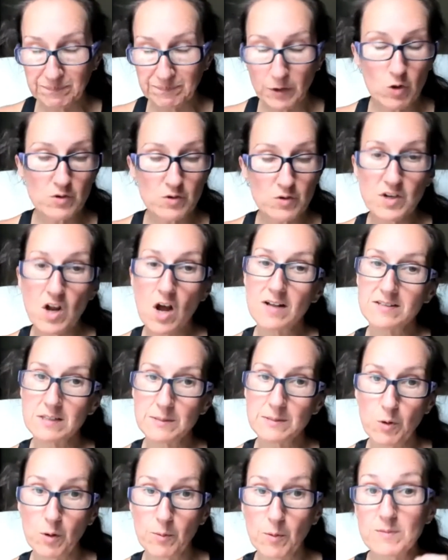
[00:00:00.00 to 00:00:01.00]
Or not
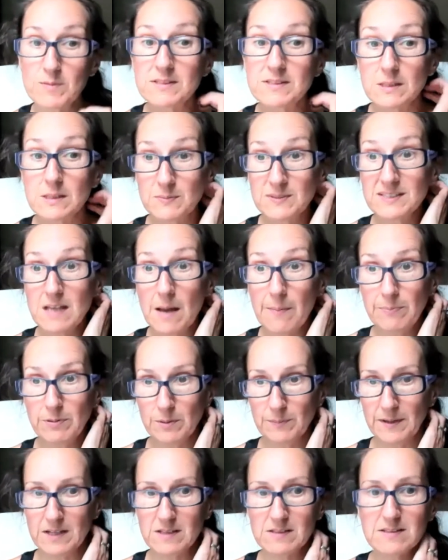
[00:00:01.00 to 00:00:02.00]
sleep hormones, sleep
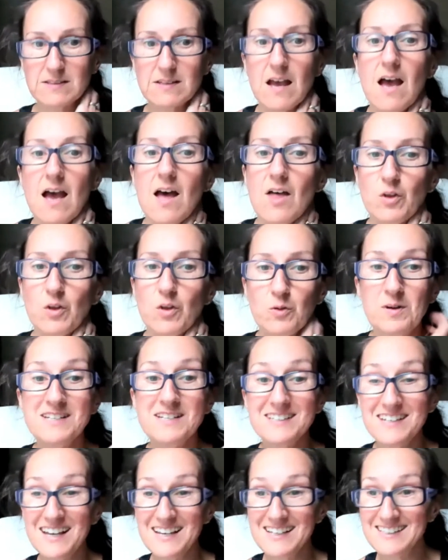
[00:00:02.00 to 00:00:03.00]
supplements. The
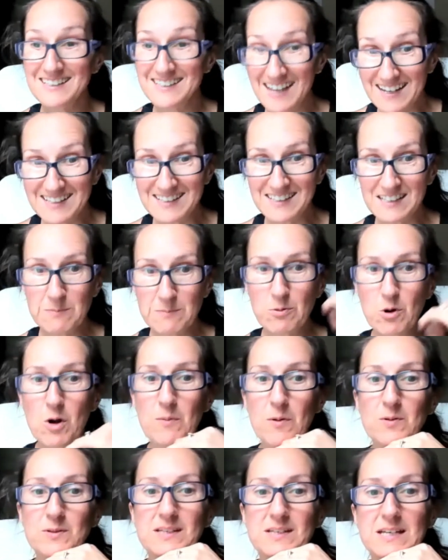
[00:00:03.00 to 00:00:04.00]
reason I said sleep
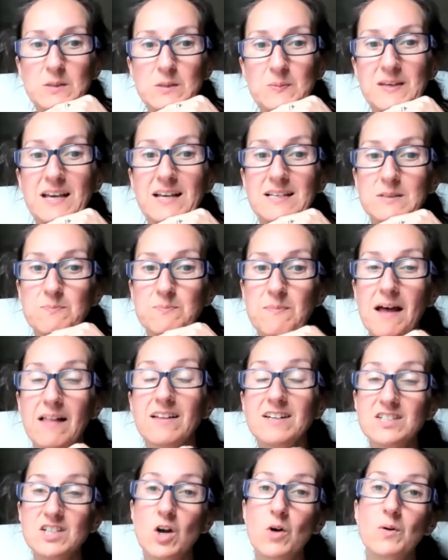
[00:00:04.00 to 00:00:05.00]
hormones is because
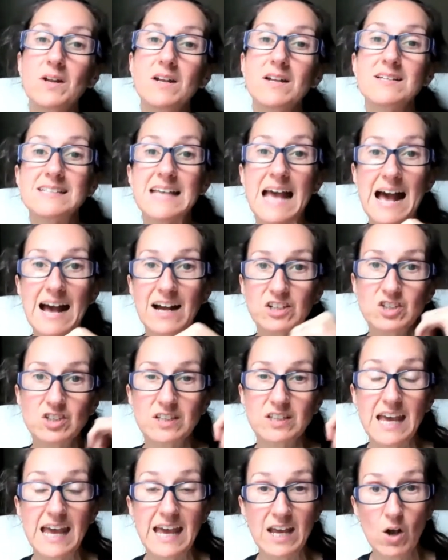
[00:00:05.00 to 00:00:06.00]
melatonin is
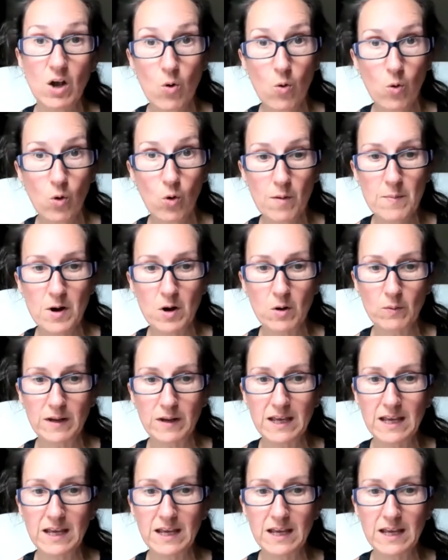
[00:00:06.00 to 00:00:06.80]
actually a hormone.